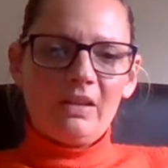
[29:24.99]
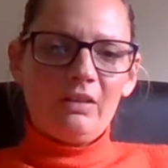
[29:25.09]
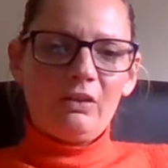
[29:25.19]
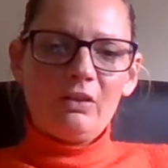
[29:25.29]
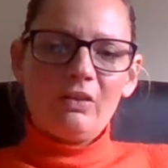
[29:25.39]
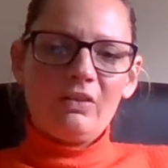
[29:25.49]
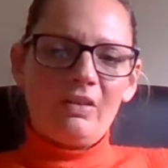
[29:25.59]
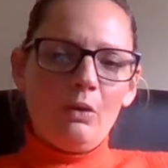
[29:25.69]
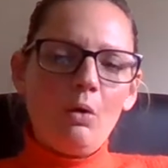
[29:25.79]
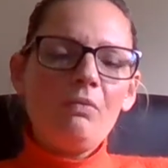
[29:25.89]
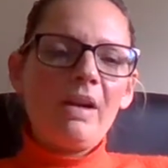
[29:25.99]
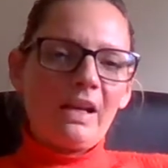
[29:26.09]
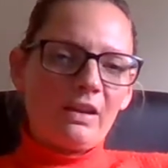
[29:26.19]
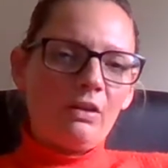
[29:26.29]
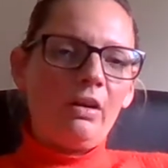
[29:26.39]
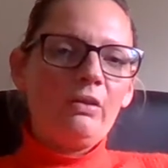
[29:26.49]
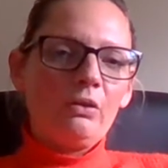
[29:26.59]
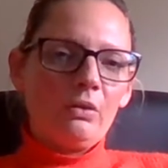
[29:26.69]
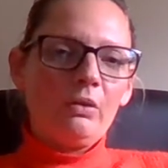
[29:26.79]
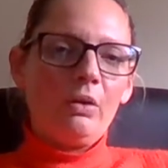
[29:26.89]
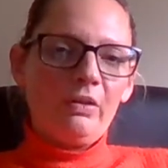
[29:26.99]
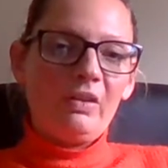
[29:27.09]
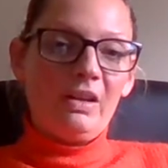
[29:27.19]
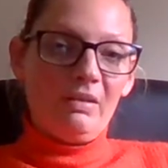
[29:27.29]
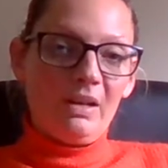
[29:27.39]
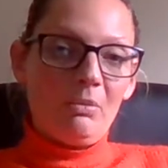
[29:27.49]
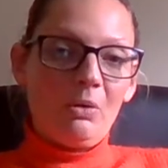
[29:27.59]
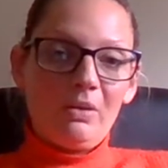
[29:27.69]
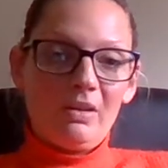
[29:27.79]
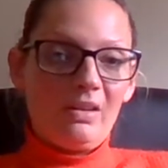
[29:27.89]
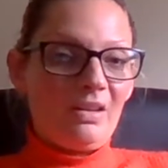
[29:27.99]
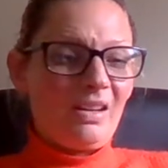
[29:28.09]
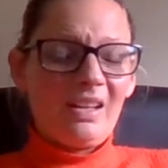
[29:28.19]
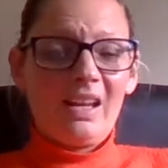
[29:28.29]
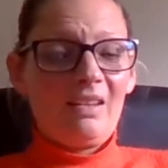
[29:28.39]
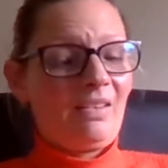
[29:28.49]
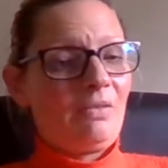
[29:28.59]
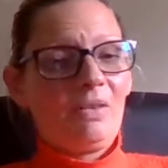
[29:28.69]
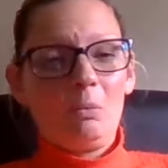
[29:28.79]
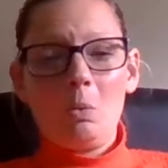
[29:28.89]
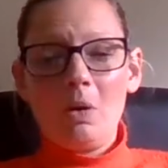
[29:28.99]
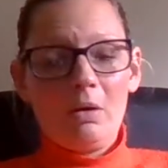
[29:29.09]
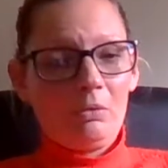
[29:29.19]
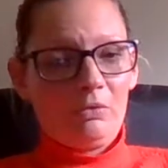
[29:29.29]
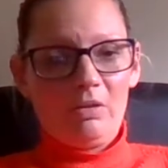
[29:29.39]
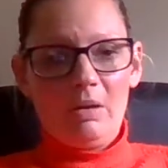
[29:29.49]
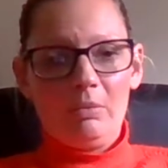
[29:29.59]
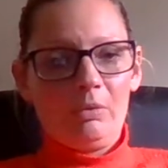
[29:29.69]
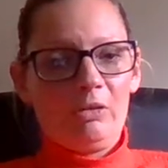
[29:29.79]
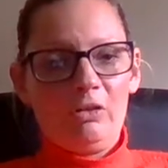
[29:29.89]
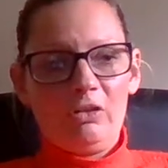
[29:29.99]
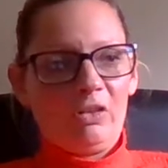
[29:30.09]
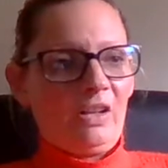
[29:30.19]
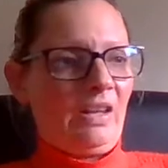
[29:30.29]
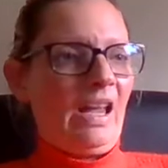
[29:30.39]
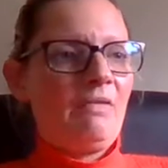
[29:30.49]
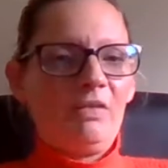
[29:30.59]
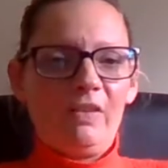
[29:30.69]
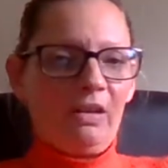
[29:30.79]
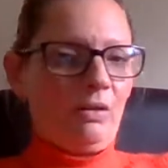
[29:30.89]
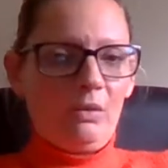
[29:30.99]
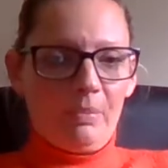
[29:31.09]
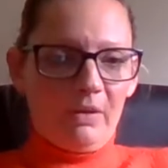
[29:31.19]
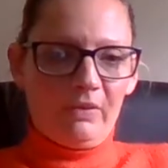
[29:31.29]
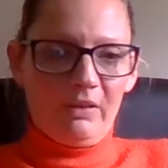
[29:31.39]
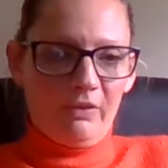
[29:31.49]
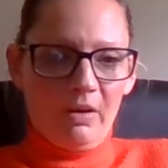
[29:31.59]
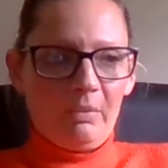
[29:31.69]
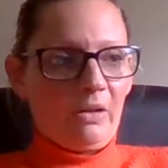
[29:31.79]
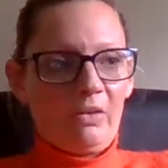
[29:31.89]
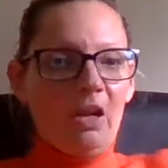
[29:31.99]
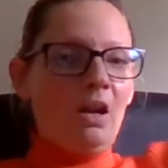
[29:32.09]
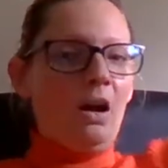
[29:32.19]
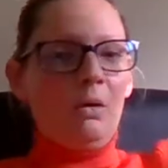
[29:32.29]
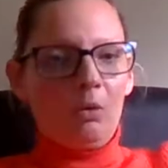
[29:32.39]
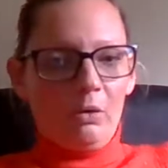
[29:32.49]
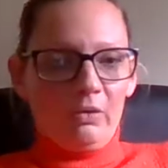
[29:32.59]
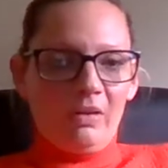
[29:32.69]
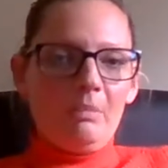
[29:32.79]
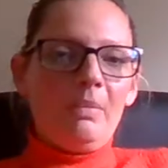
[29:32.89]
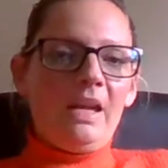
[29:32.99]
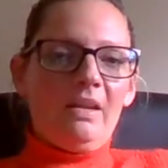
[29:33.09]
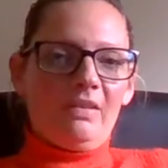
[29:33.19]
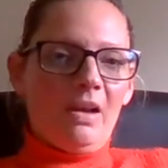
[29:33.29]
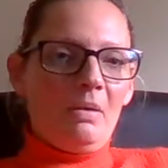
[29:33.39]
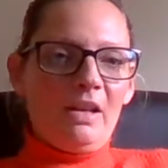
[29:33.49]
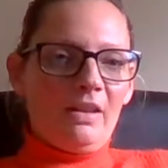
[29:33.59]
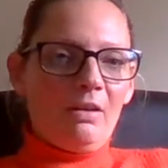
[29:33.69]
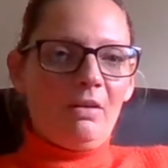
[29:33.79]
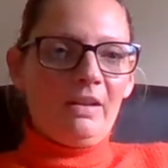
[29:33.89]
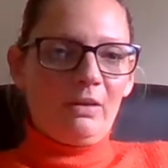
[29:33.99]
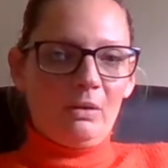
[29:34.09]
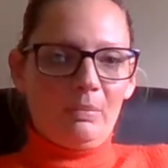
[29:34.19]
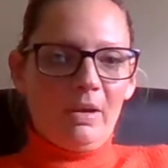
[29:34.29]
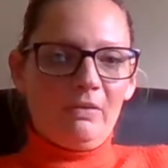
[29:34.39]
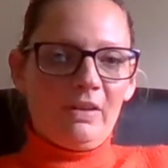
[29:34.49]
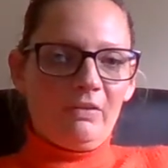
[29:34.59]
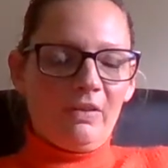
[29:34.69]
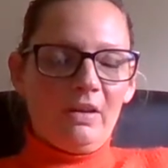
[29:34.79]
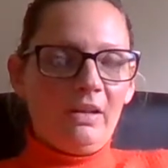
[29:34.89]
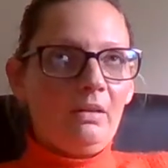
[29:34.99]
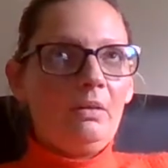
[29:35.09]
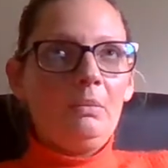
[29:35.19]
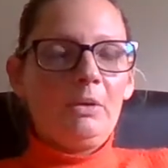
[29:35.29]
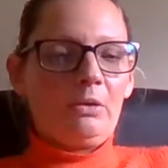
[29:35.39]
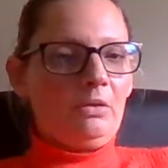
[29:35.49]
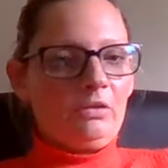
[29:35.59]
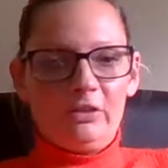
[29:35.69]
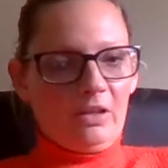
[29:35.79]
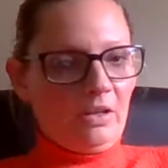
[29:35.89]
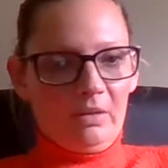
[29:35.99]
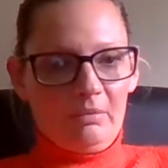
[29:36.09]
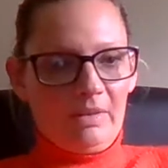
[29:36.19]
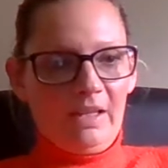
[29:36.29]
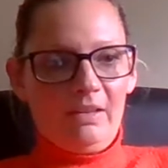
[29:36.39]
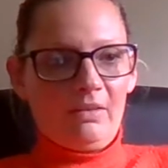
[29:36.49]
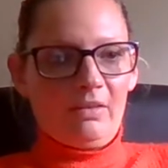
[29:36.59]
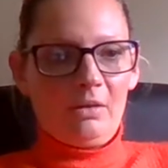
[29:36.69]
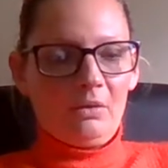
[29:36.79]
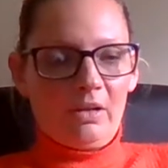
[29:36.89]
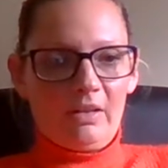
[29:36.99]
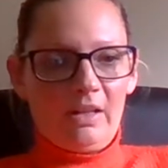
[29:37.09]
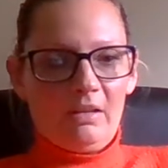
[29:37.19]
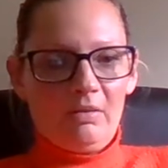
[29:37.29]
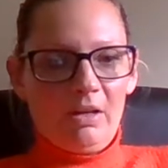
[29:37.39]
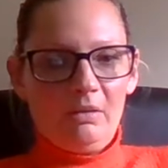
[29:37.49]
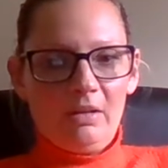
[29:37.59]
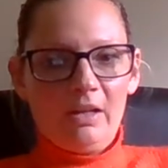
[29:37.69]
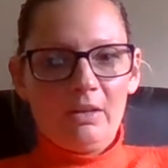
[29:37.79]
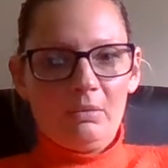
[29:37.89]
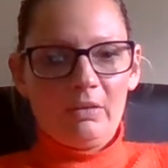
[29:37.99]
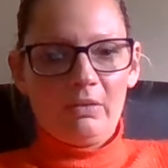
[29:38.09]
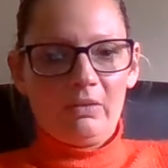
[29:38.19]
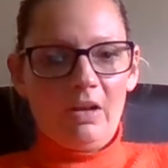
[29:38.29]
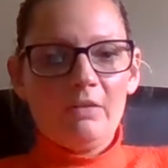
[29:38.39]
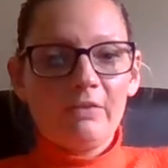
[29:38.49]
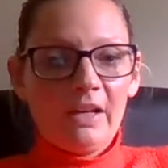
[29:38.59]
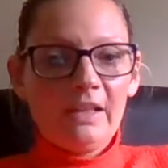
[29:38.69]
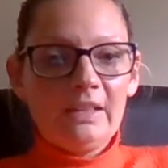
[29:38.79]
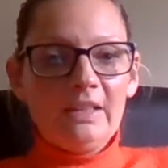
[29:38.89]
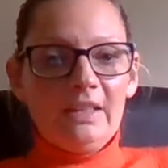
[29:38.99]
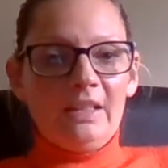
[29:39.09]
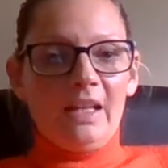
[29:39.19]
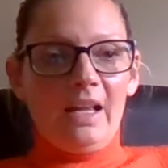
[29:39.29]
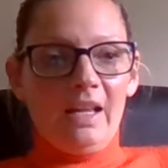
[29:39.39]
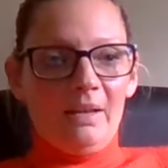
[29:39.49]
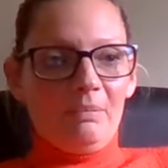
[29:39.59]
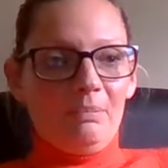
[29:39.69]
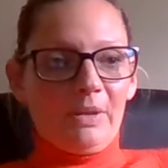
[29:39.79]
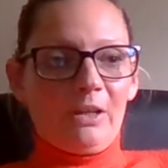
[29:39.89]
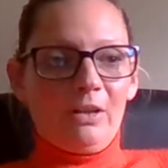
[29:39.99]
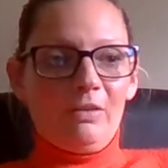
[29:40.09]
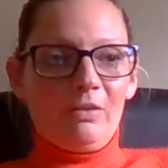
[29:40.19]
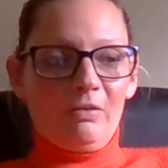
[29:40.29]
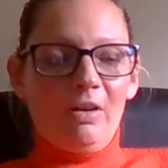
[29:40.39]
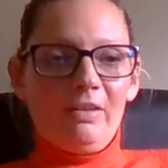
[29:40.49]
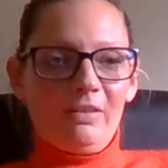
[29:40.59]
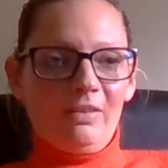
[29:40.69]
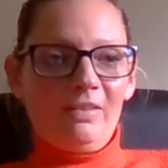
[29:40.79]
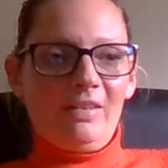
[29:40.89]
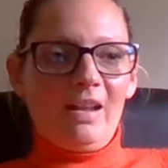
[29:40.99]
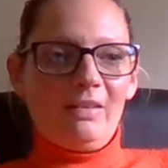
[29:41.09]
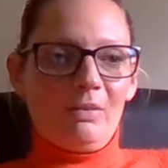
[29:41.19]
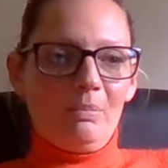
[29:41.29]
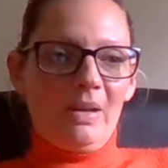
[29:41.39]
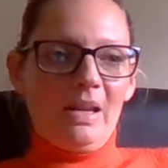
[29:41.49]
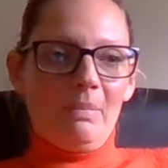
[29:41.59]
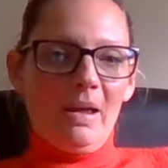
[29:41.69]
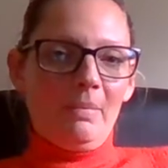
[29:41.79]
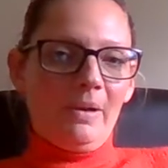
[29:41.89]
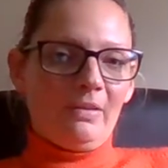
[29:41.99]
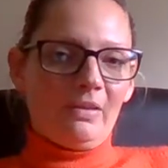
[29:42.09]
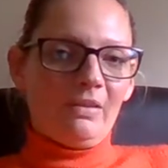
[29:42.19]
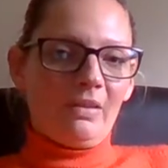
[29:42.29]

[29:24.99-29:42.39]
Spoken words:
And to not recognize you're not a sinner anymore, you're going to get yourself in a world of trouble, because you're just going to think everything you do is perfectly fine, because, oh, God's in me, so anything I do is perfectly fine. Oh my gosh, no, please do not go down that road. Like, you are to suffer because of righteousness' sake, to be a better person.